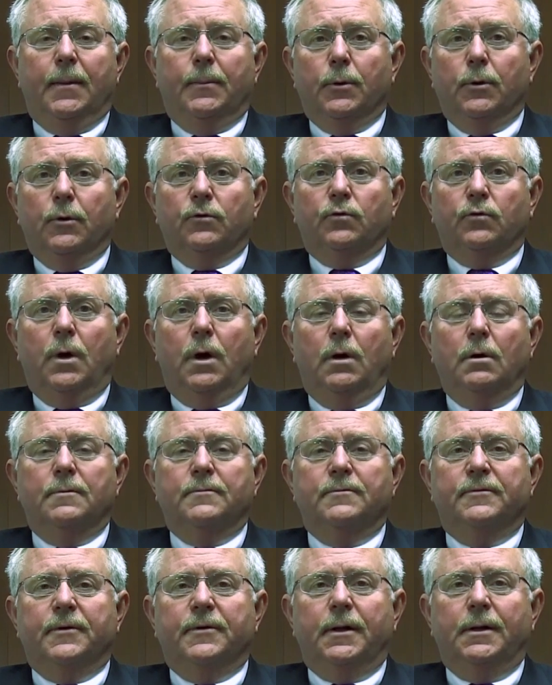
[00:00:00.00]
And the Burroughs
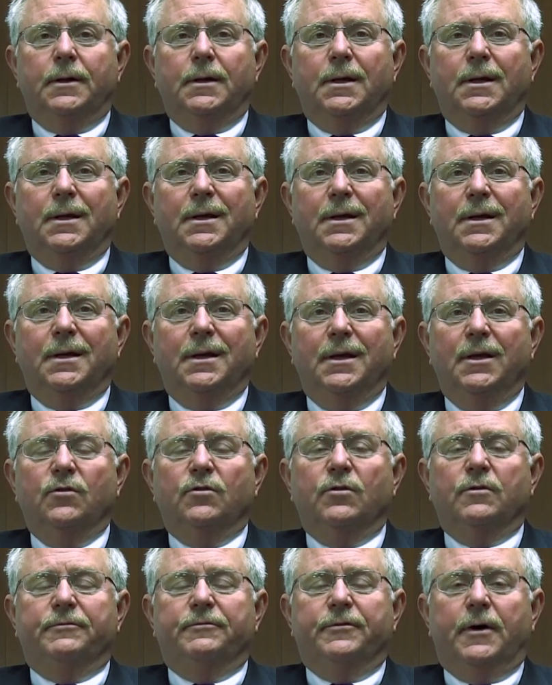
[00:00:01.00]
Wellcome Fund
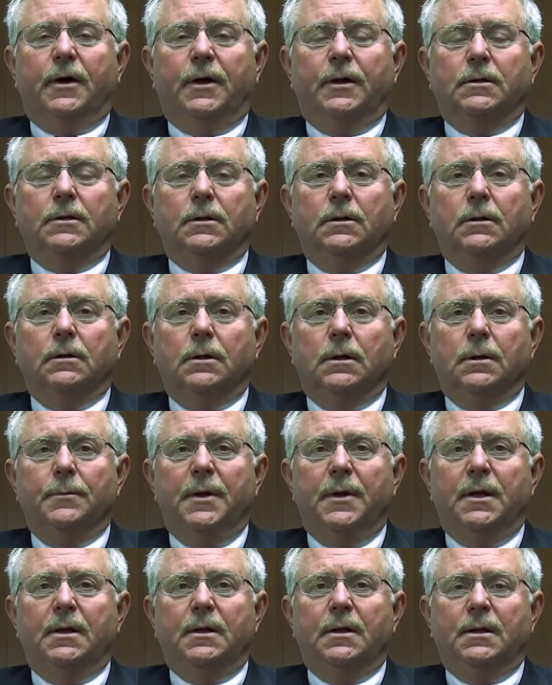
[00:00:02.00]
is a fund
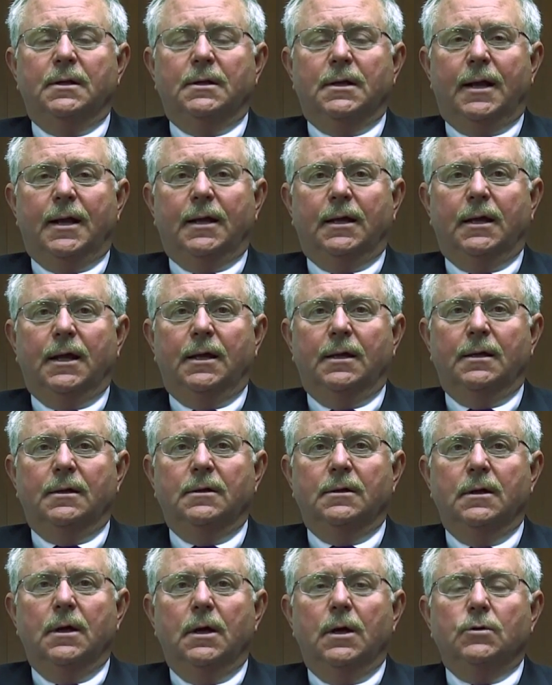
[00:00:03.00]
committed and
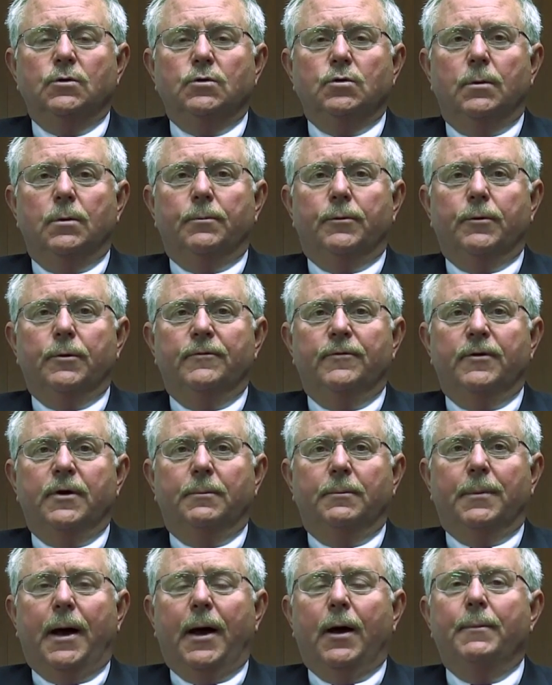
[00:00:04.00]
dedicated to
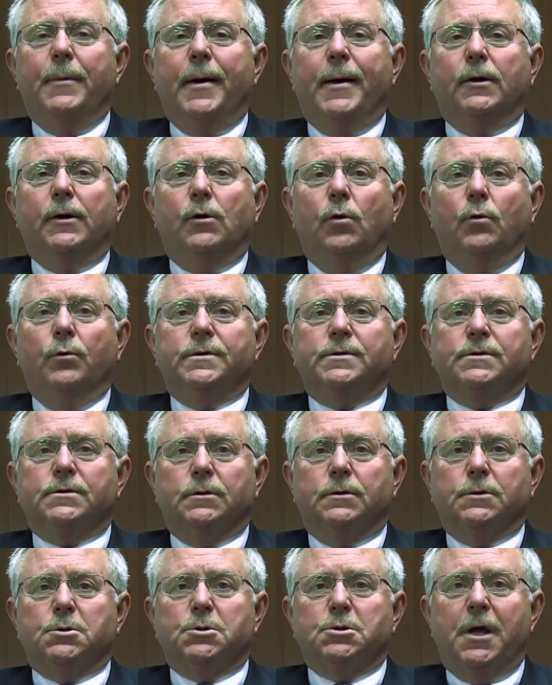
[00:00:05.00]
improving biomedical
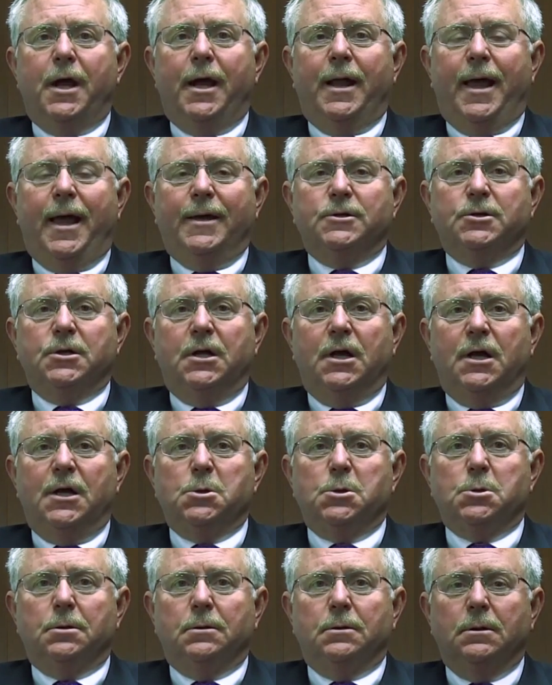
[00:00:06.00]
research and
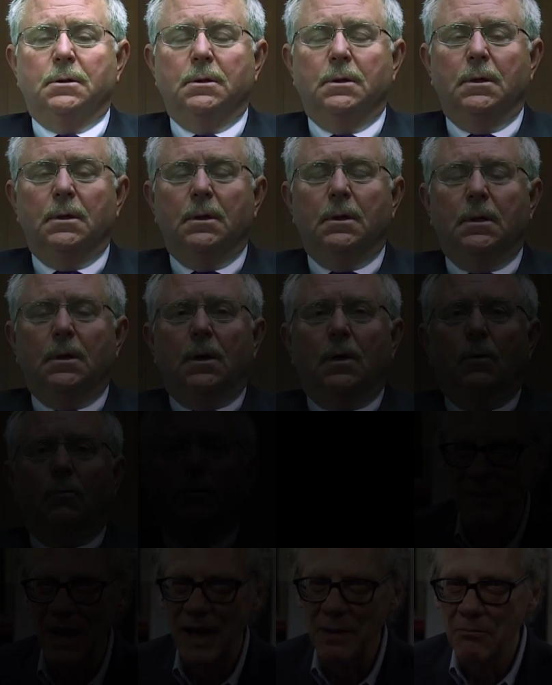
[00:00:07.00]
education.
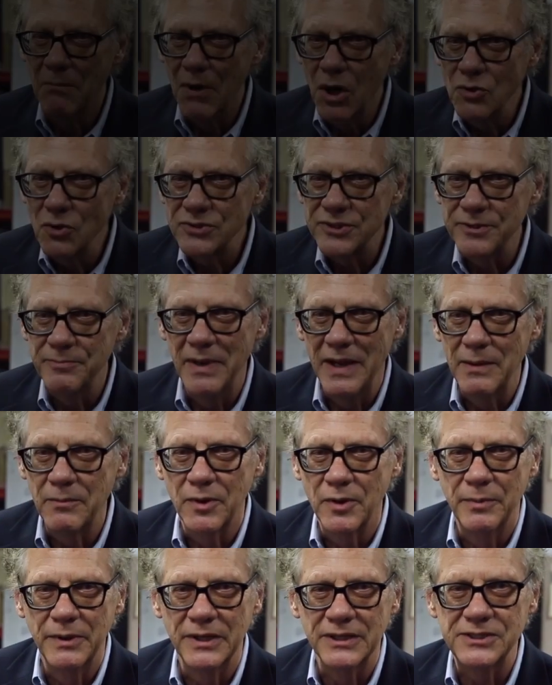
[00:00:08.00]
My most
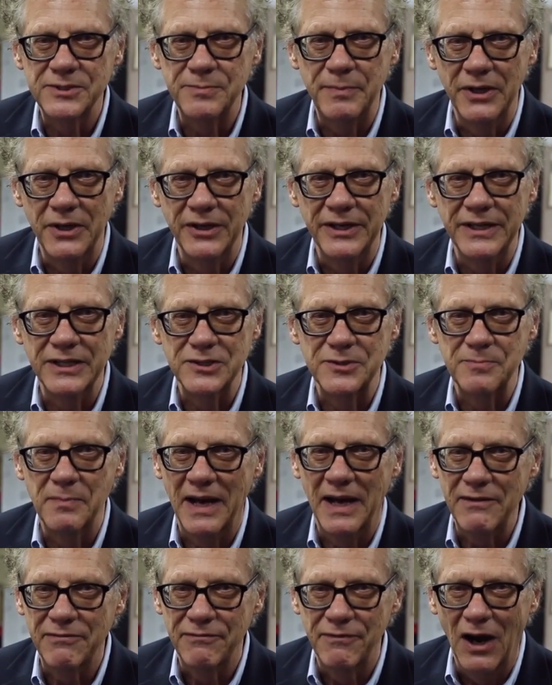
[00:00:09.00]
memorable experience
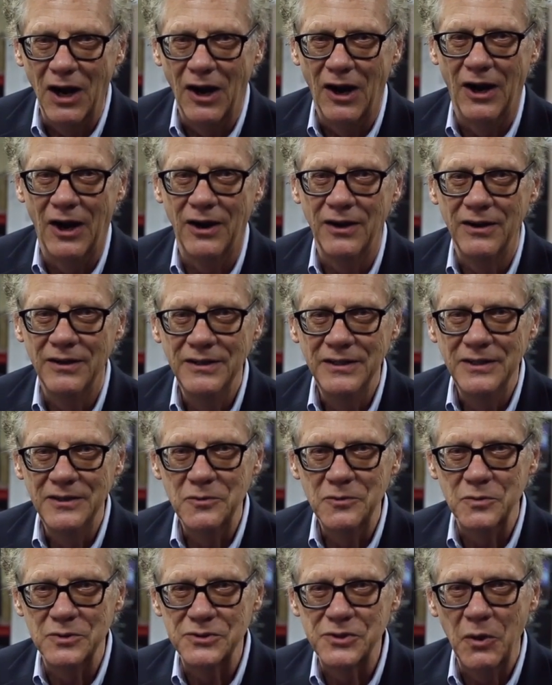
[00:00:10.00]
by far
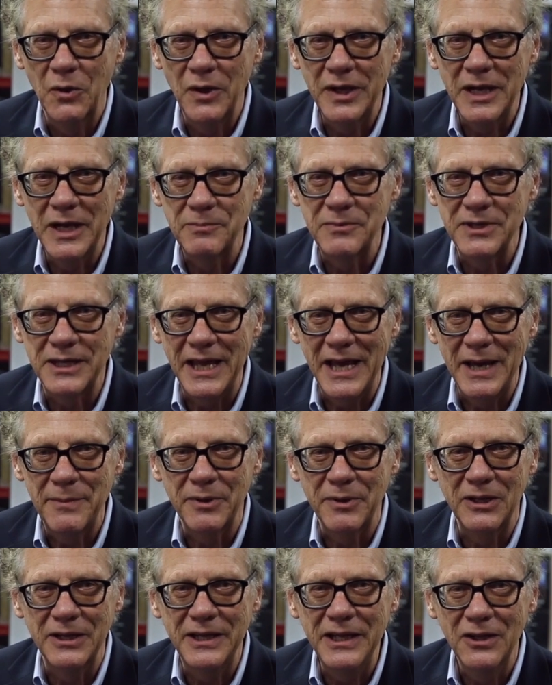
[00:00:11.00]
was going up to
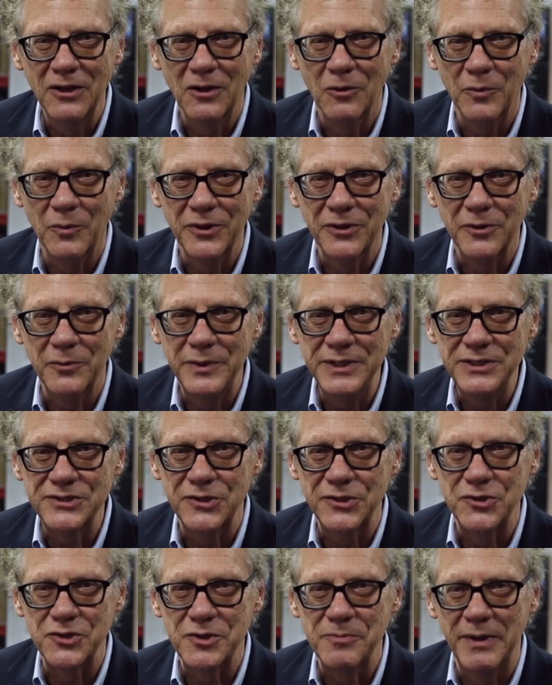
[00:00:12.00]
Capitol Hill with the
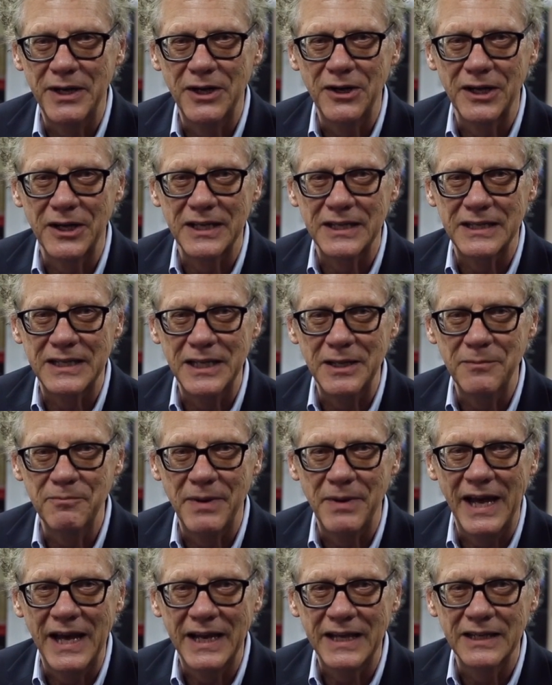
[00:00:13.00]
Research America team
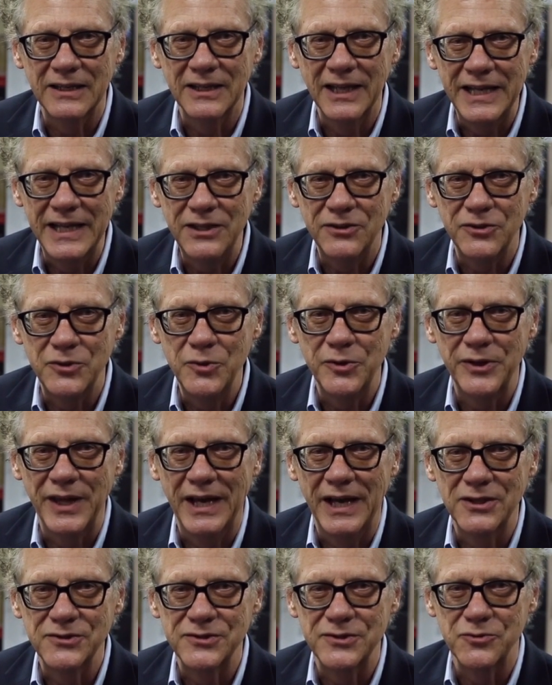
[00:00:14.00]
back in late
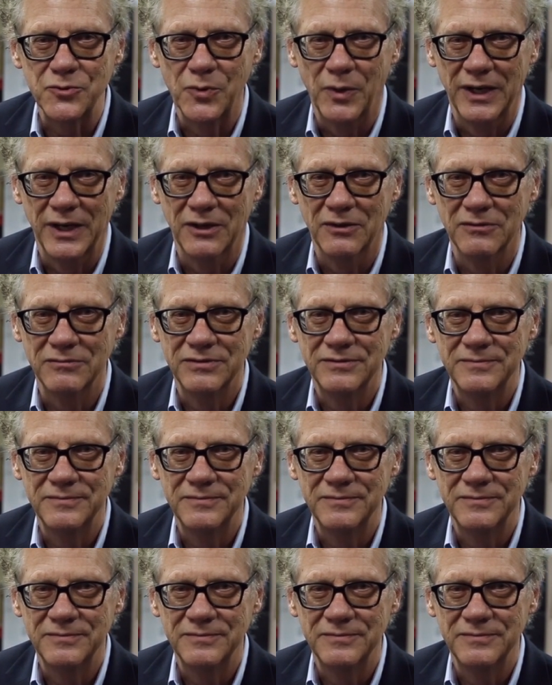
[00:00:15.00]
2012.